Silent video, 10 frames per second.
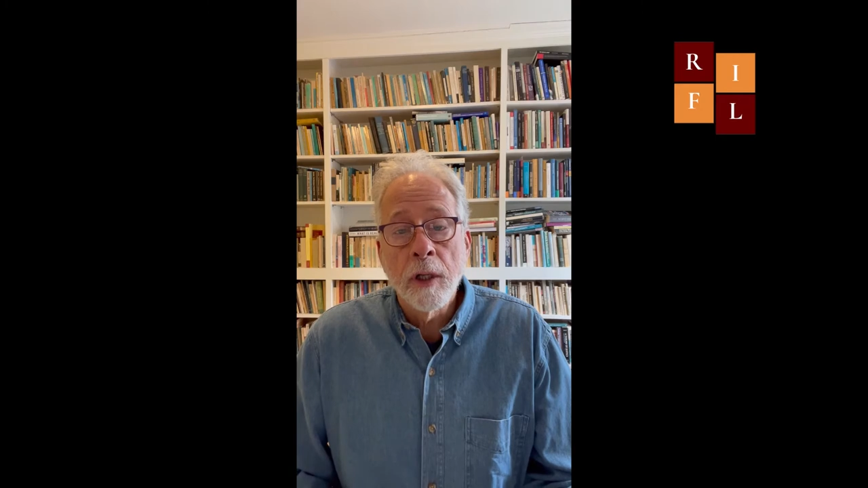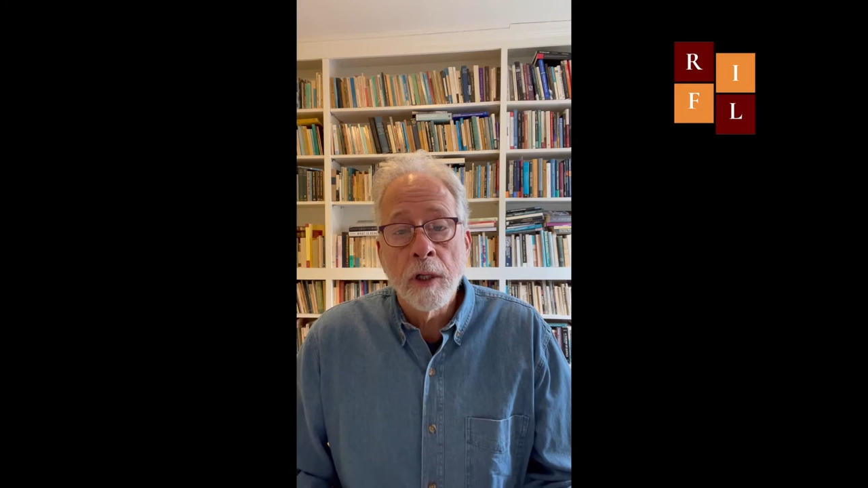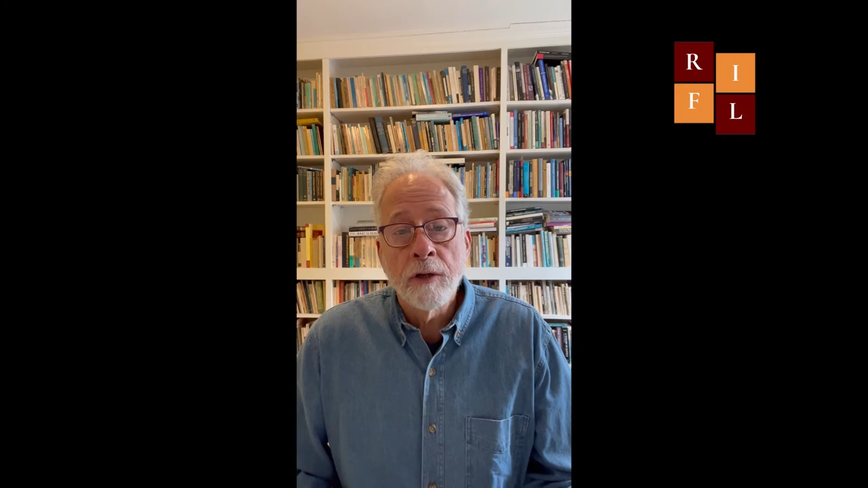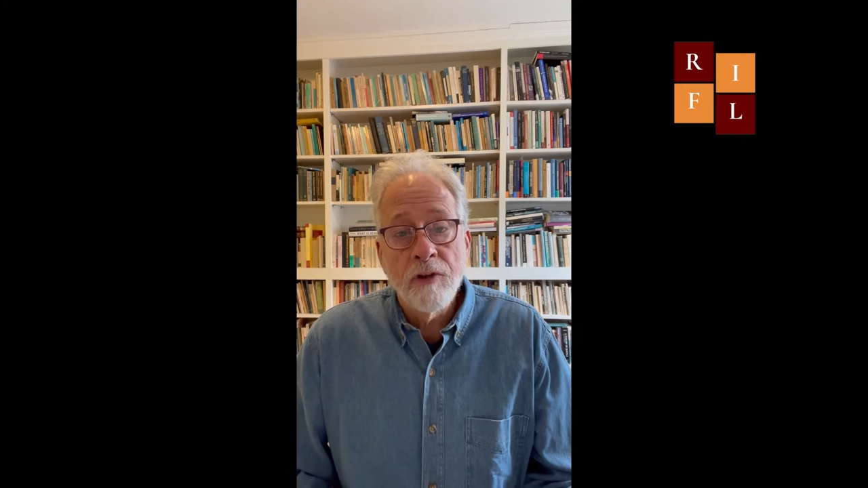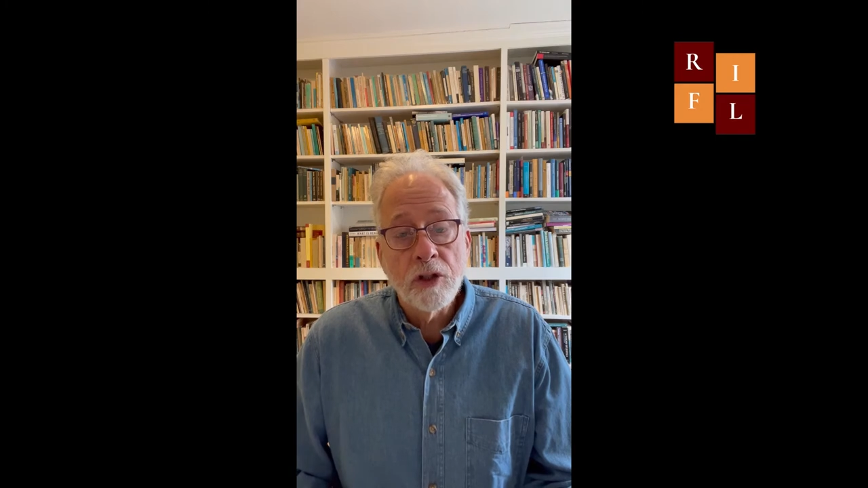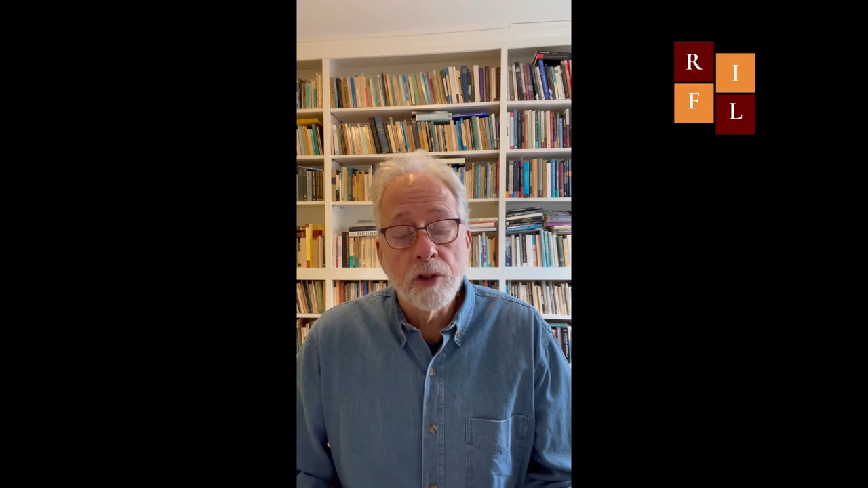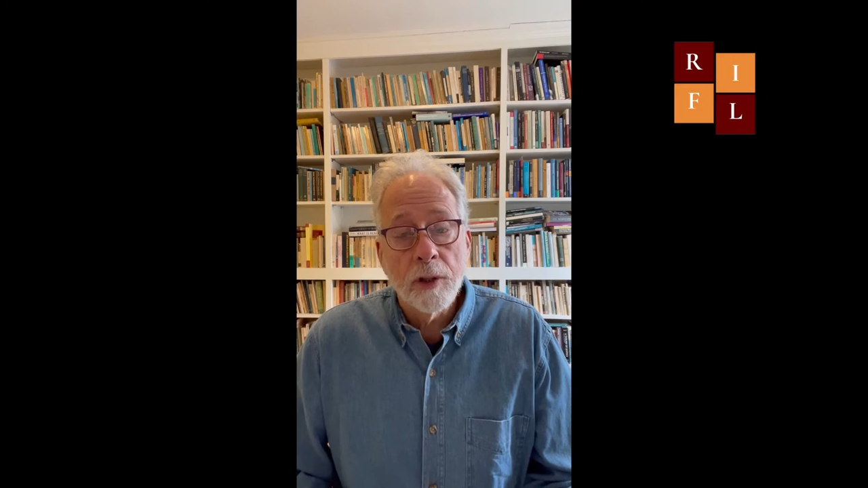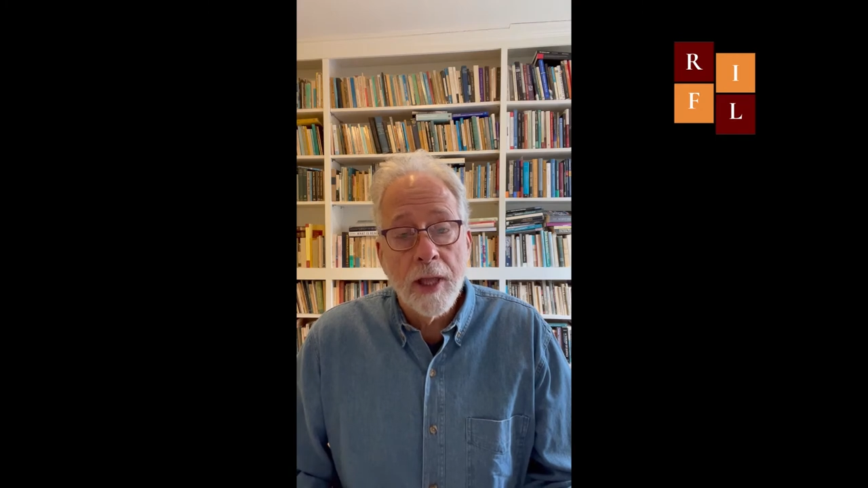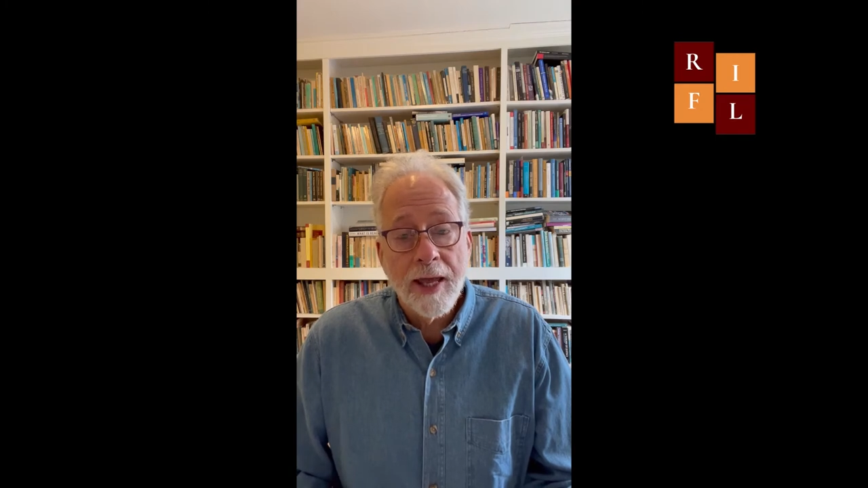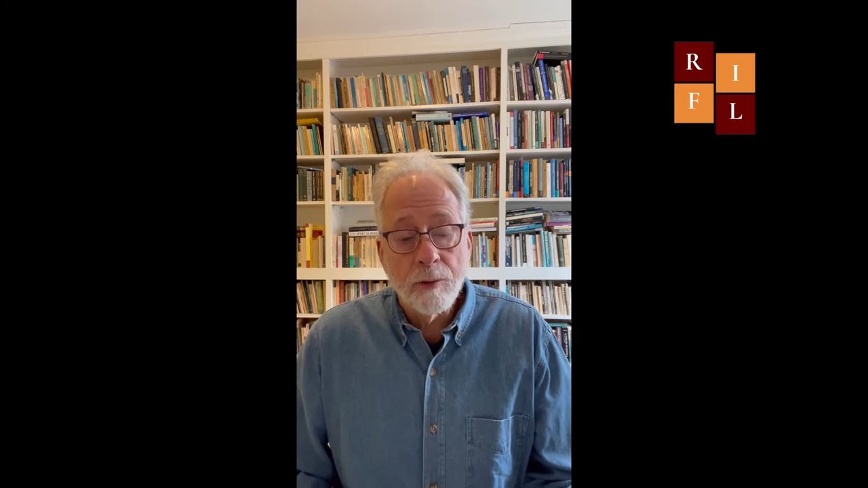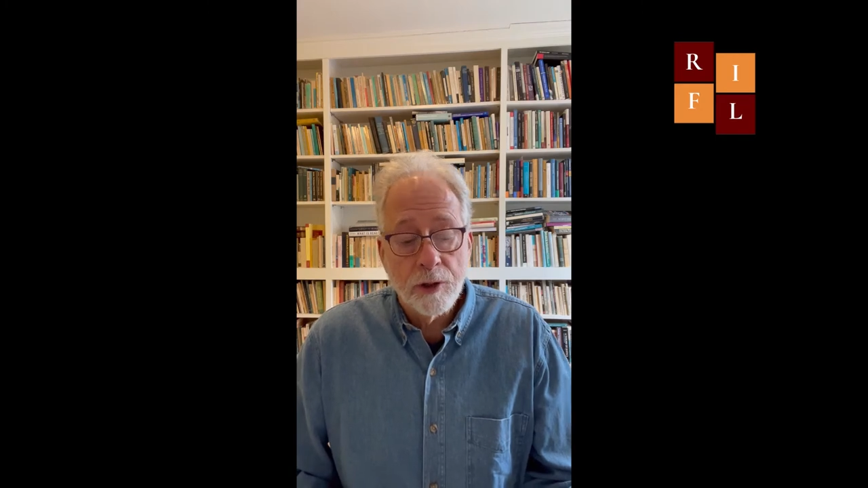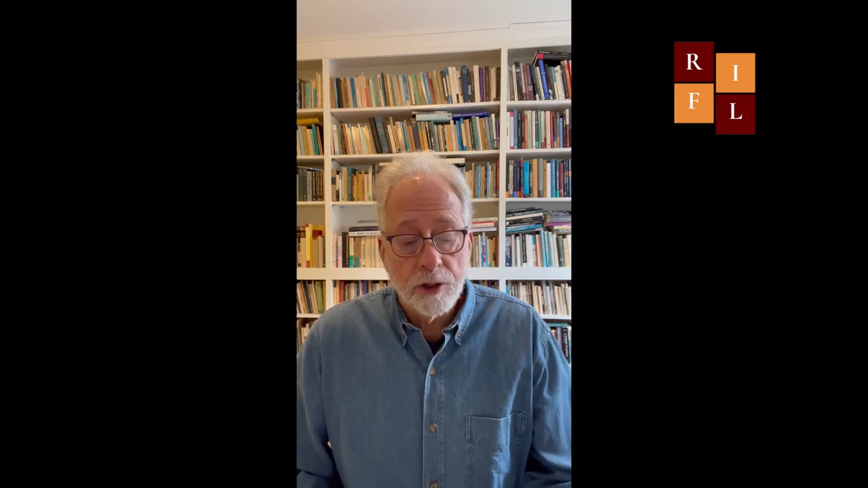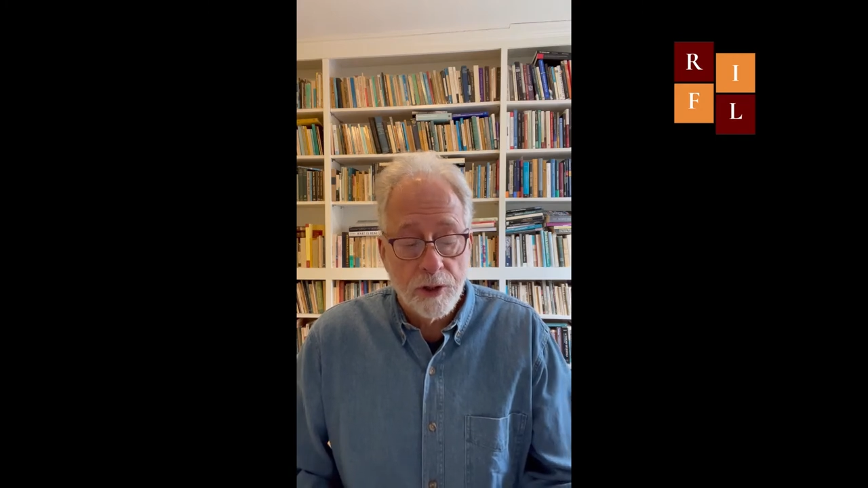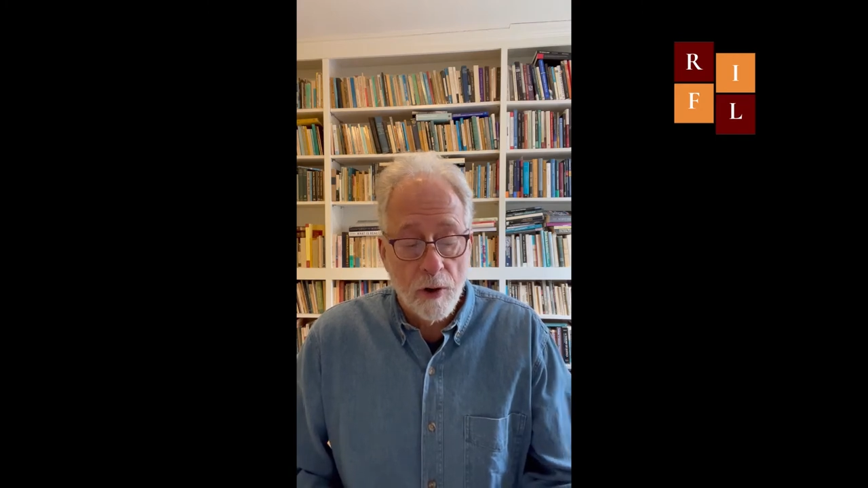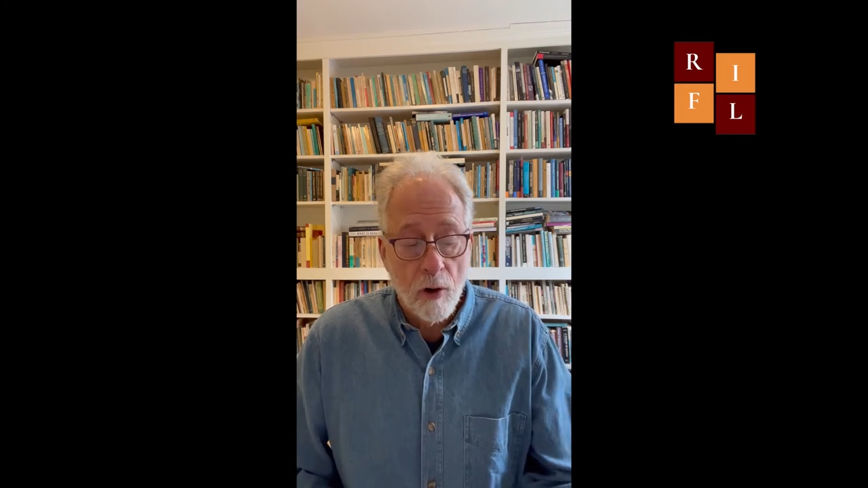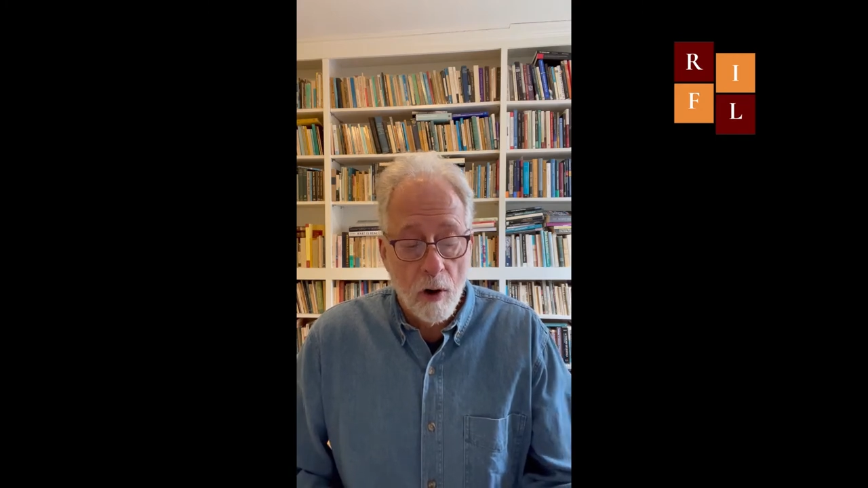conventional languages there